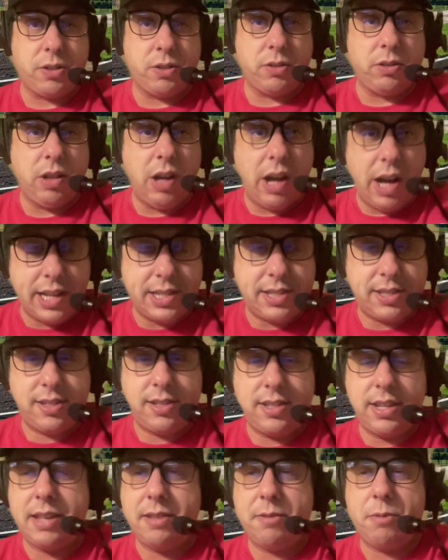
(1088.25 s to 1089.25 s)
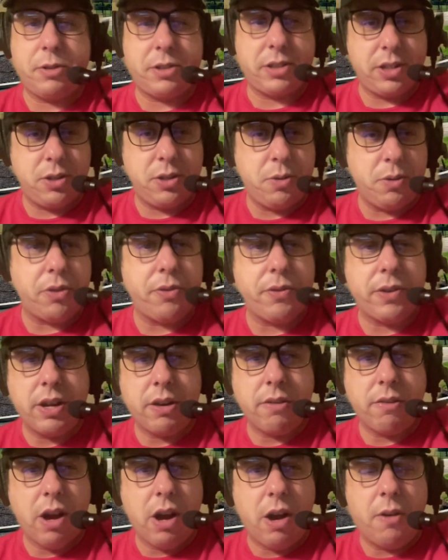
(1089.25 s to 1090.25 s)
lost, was it 2 or 3 in a
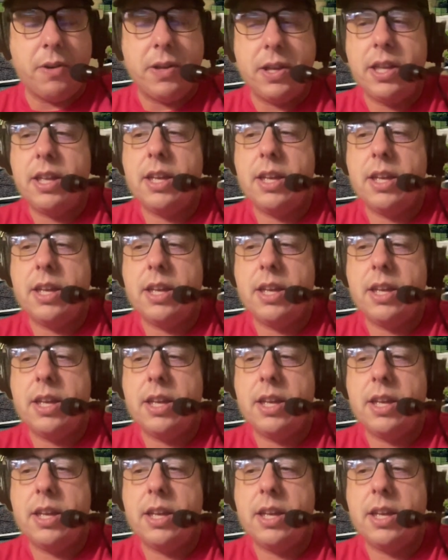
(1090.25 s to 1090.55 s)
row,